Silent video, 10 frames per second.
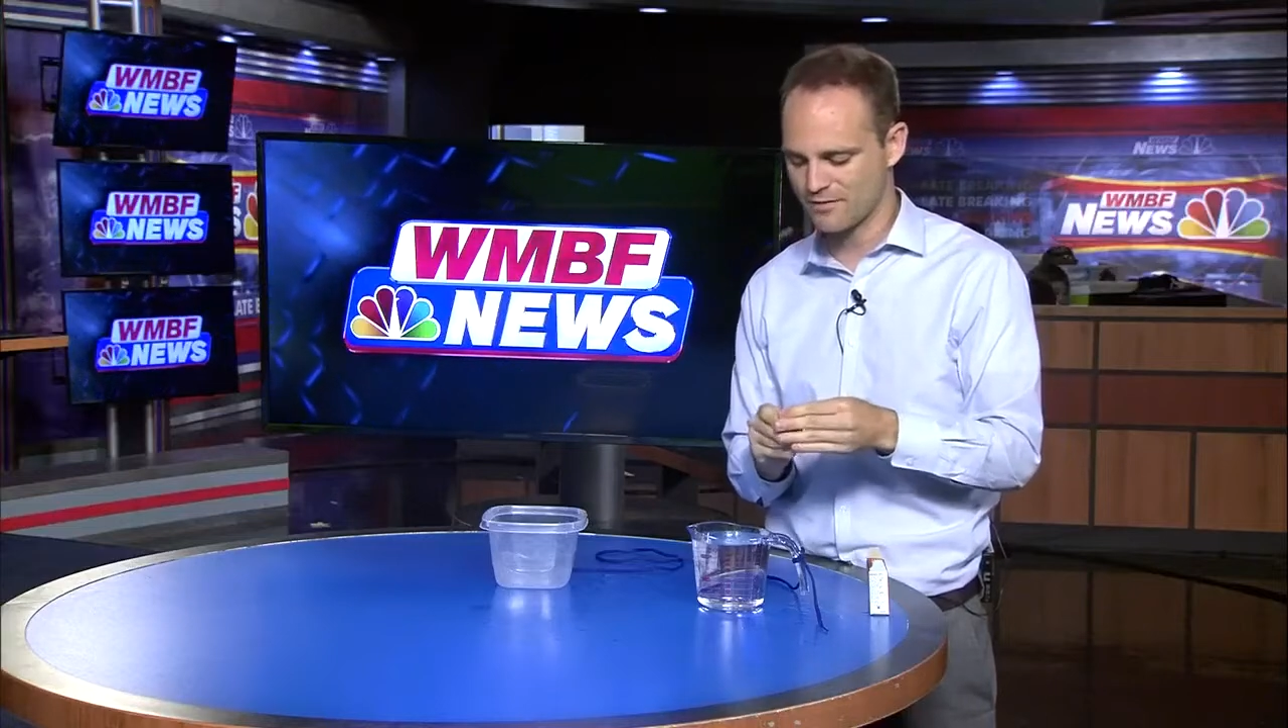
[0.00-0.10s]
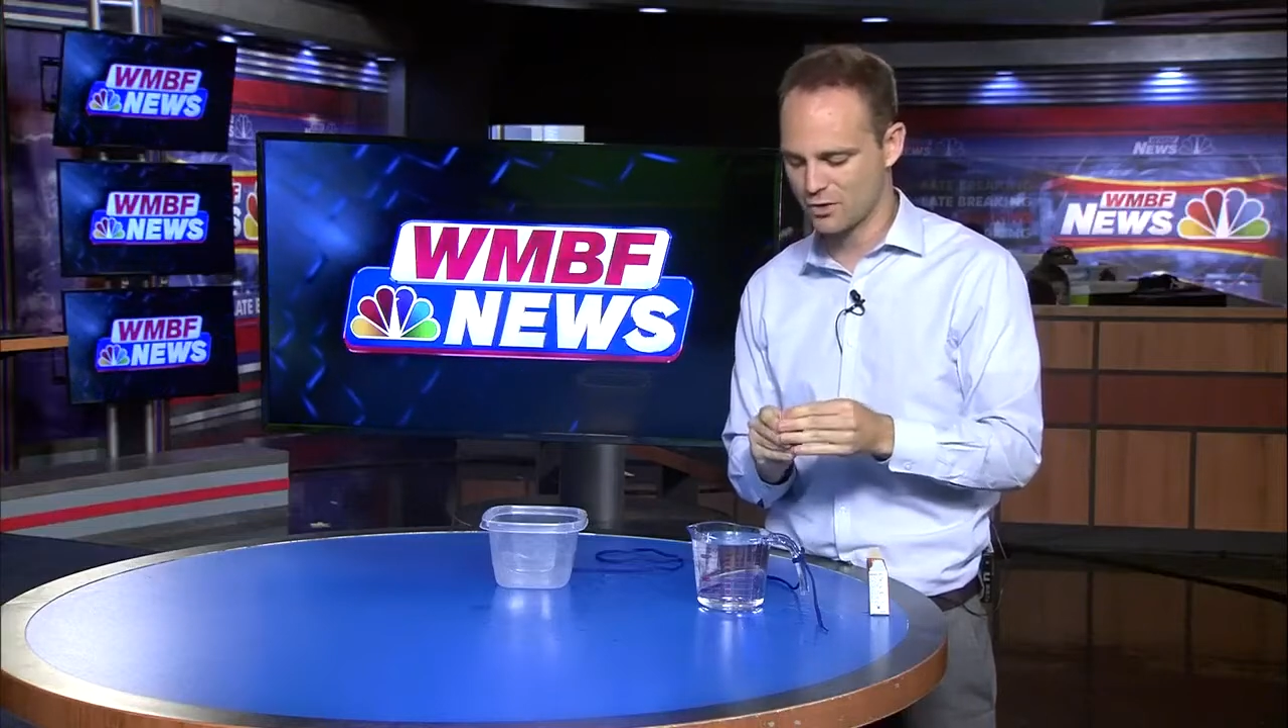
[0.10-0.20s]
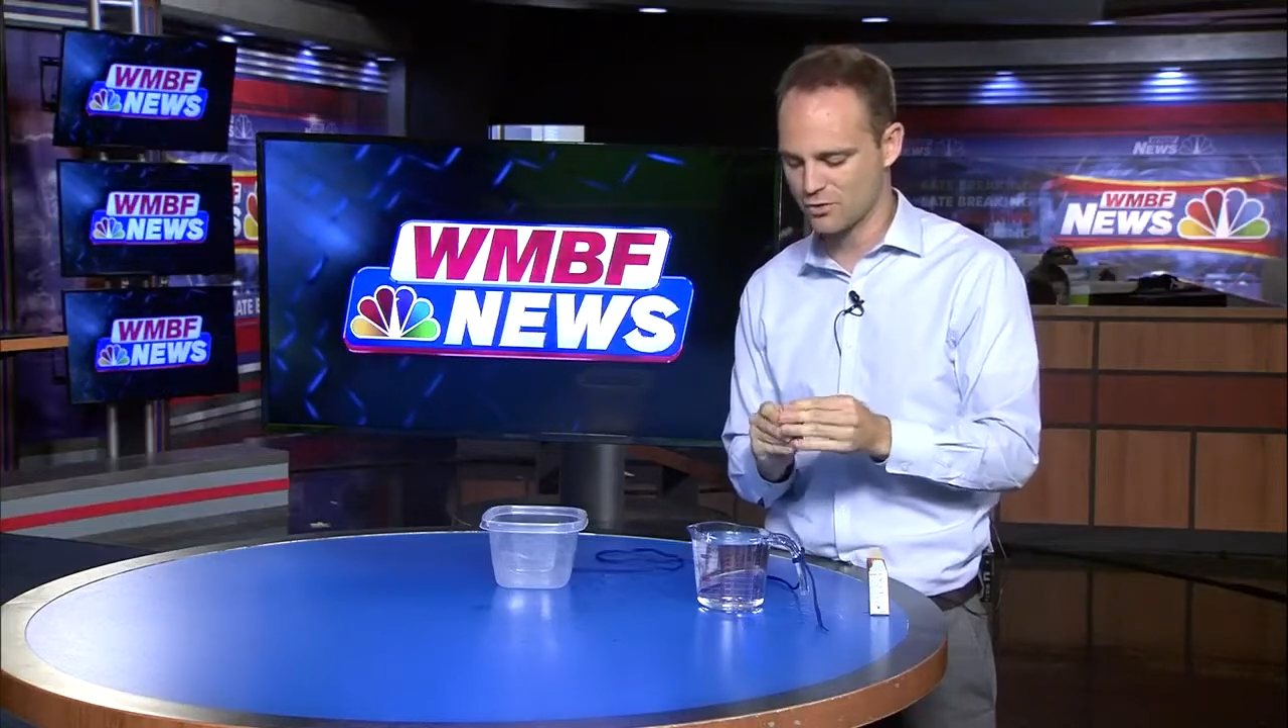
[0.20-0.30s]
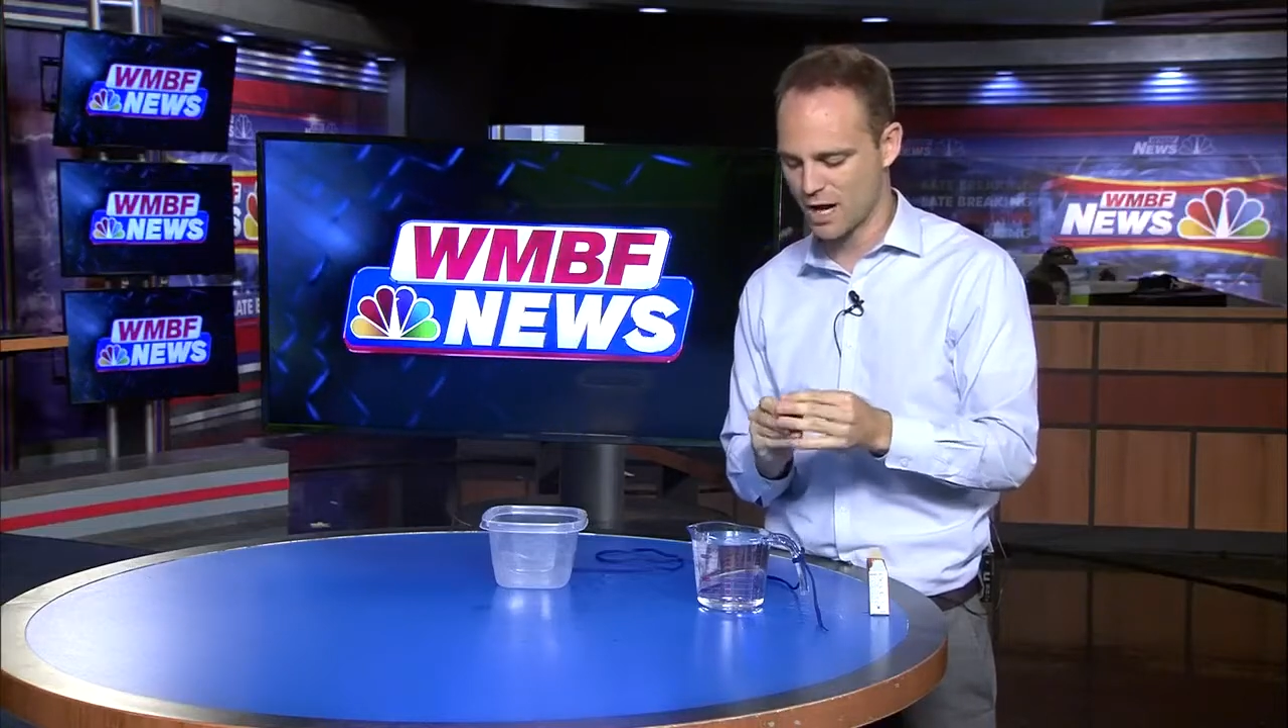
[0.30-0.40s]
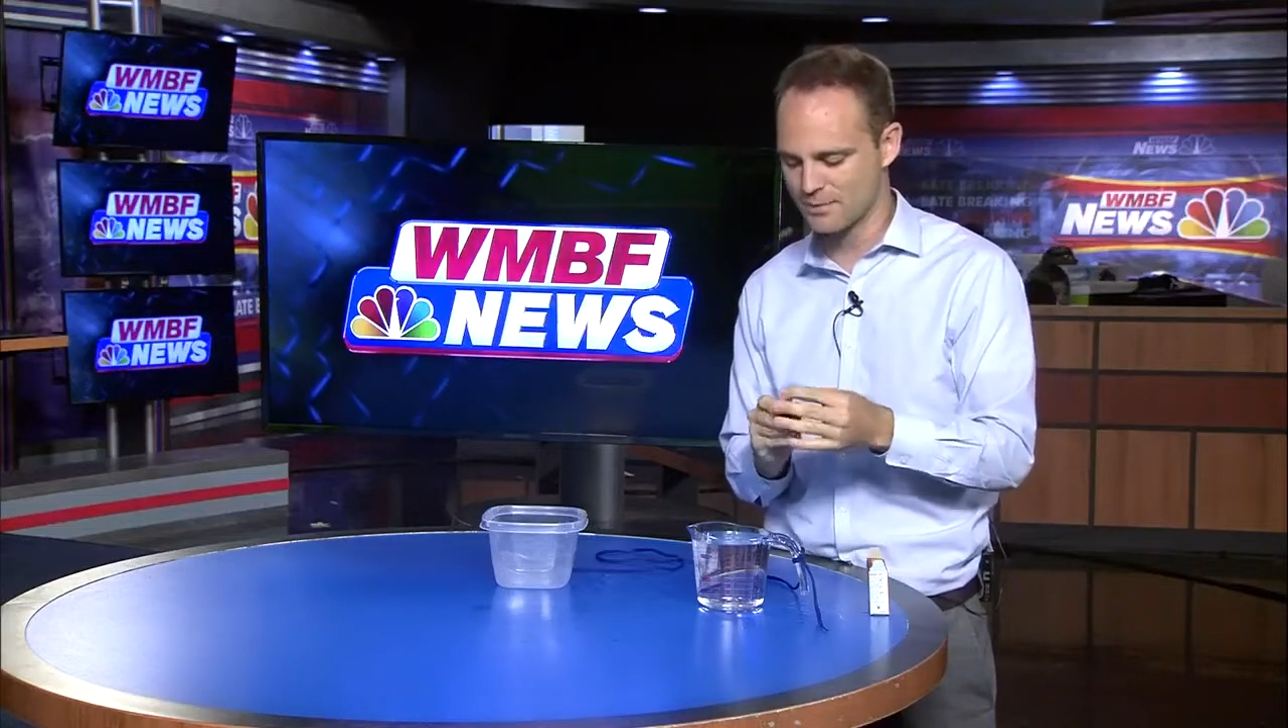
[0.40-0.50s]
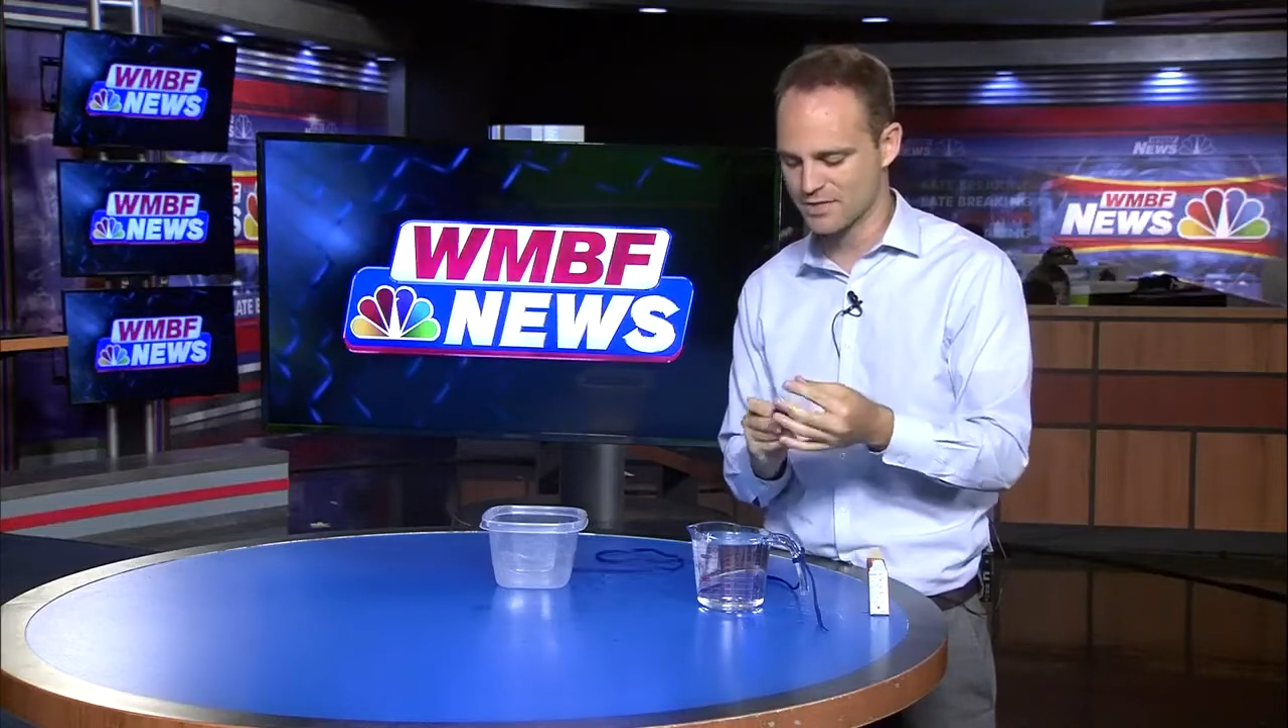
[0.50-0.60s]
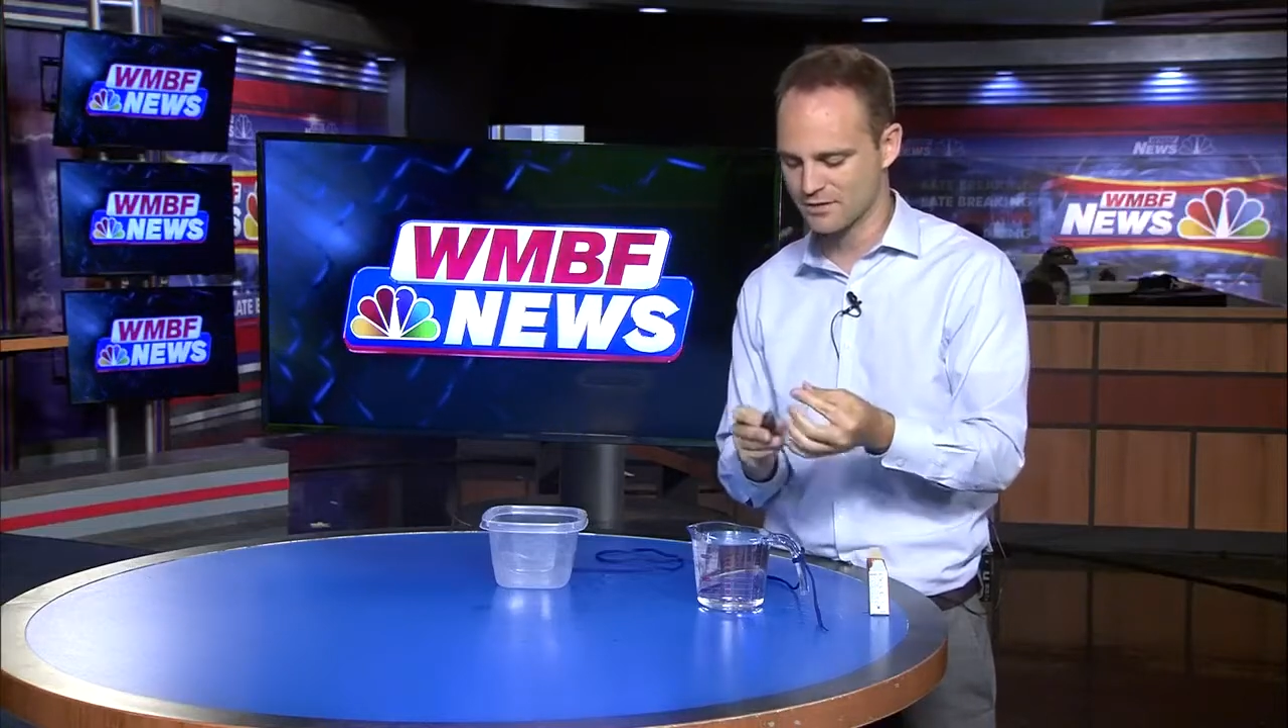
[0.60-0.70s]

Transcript: few drops